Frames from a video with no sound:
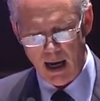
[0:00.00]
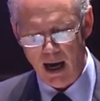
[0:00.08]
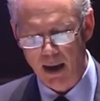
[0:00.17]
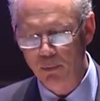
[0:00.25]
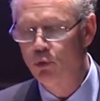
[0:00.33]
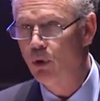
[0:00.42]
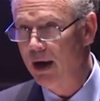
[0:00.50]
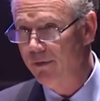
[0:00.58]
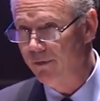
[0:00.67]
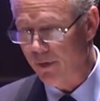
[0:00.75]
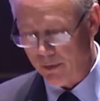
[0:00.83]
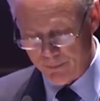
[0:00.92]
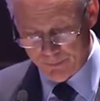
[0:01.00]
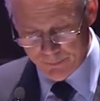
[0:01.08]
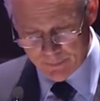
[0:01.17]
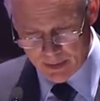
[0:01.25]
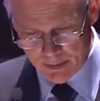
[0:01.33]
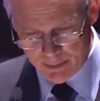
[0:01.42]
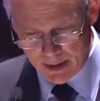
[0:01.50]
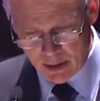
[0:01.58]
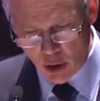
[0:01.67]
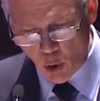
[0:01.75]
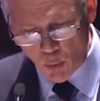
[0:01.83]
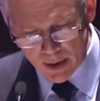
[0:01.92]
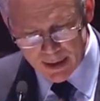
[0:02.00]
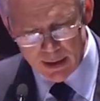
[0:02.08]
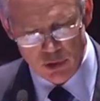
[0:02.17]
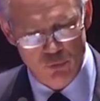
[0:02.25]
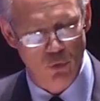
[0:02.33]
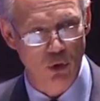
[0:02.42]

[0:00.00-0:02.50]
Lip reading: I'm grateful that no one in this